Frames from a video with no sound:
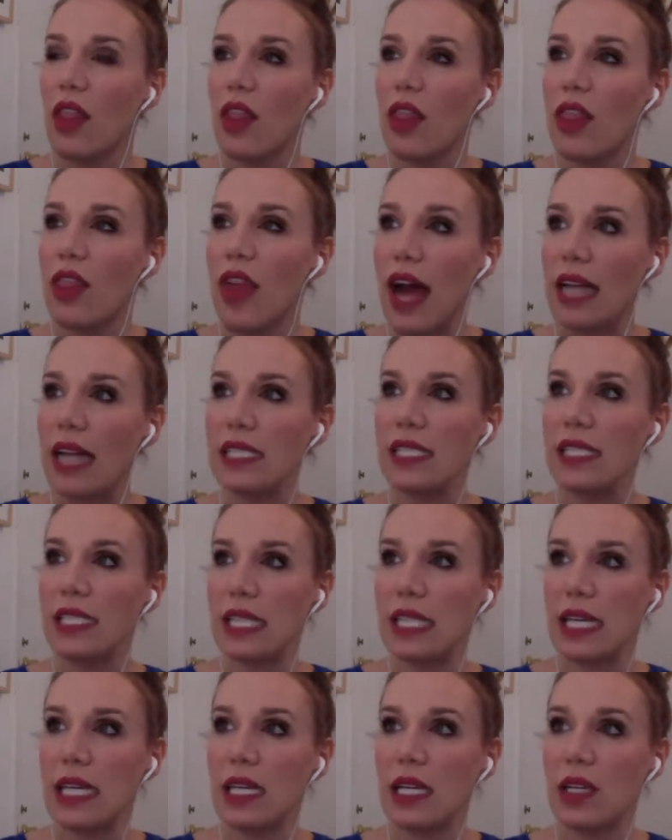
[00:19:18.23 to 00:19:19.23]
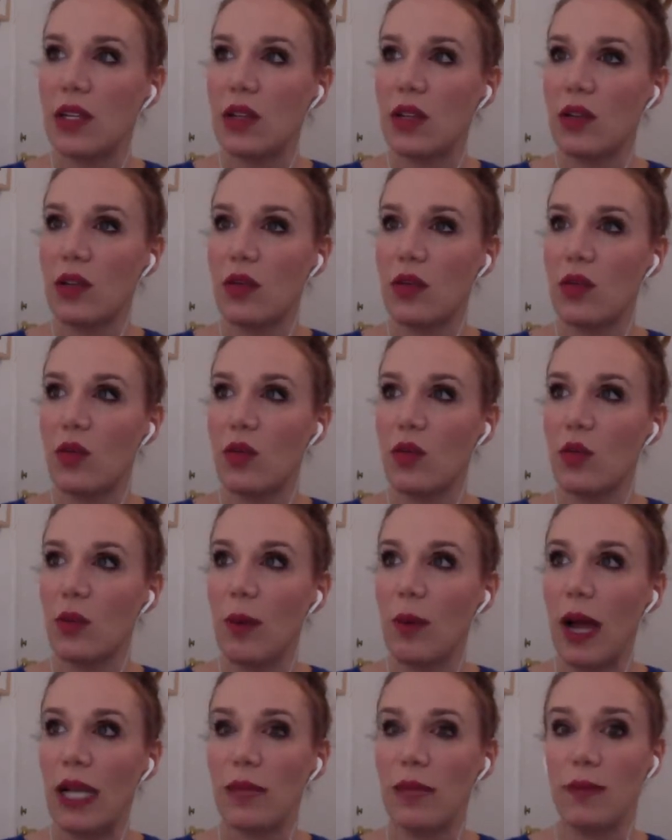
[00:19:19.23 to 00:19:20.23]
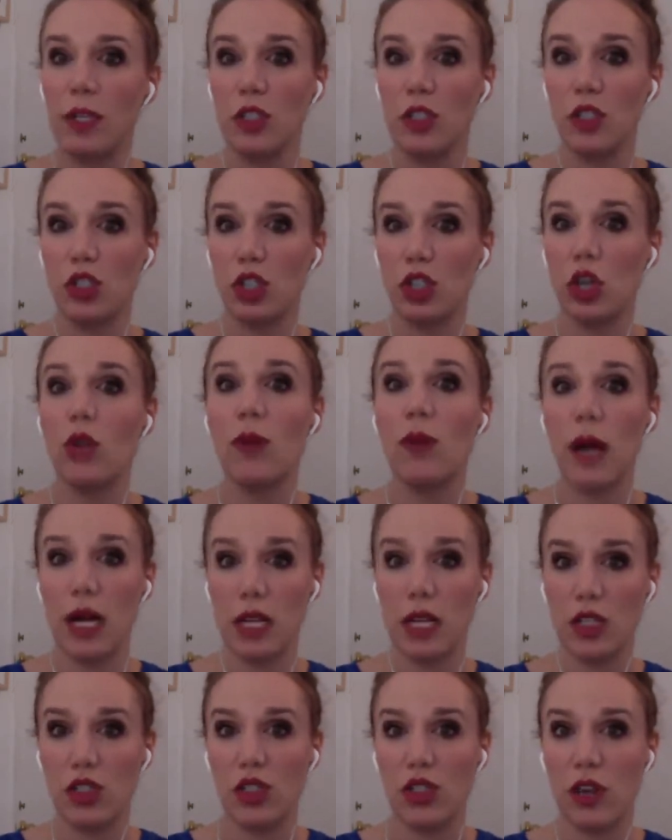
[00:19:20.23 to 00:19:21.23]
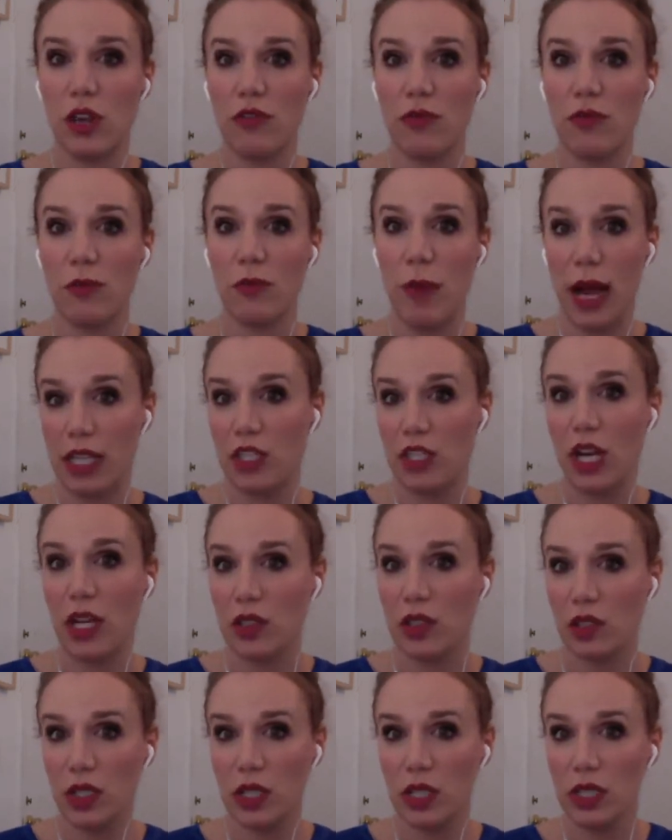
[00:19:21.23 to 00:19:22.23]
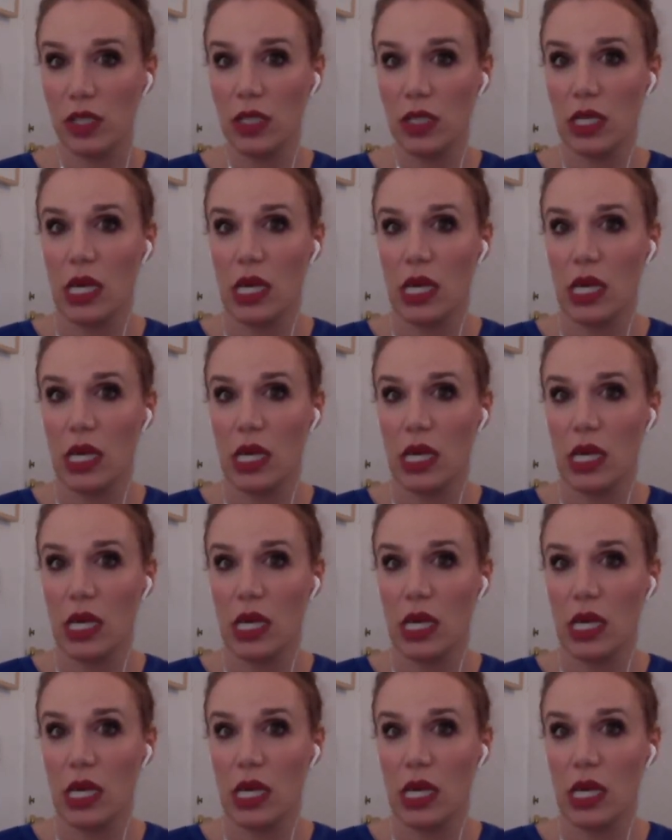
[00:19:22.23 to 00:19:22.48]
that scene reminded me so much of my childhood.